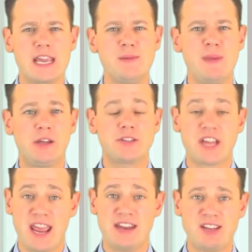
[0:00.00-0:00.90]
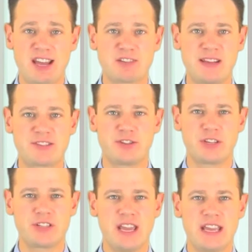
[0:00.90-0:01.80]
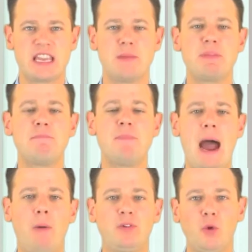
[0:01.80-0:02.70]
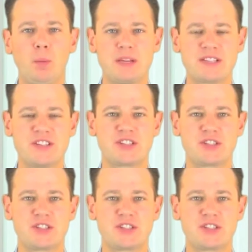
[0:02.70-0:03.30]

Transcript: emails and text messages can be powerful business